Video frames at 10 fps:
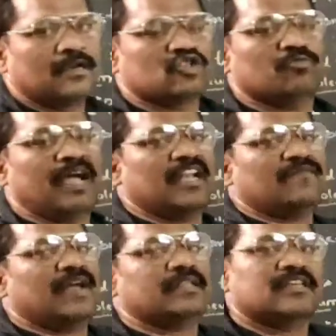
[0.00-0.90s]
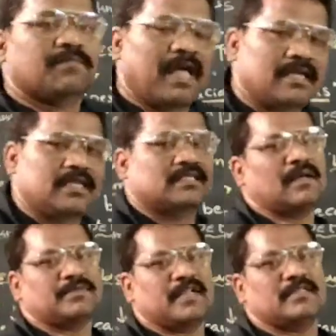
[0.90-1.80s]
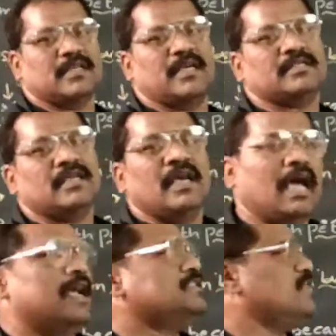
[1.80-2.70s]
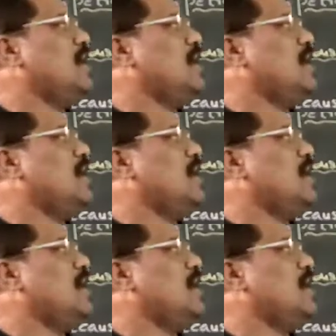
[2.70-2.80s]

To manufacture plastic substances as